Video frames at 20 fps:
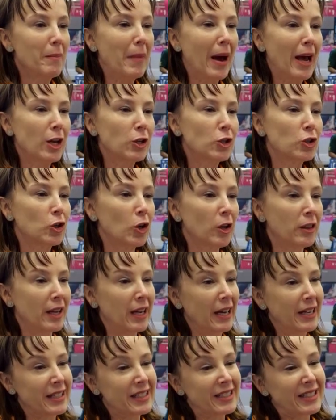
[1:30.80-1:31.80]
We made sure
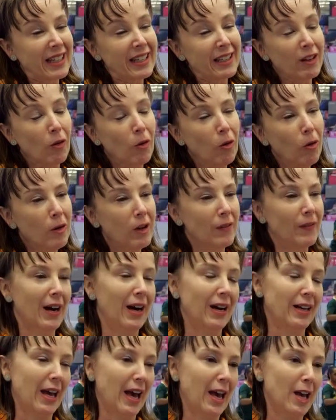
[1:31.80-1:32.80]
that it is in all of
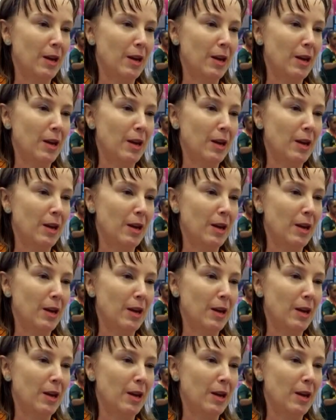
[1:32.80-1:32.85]
our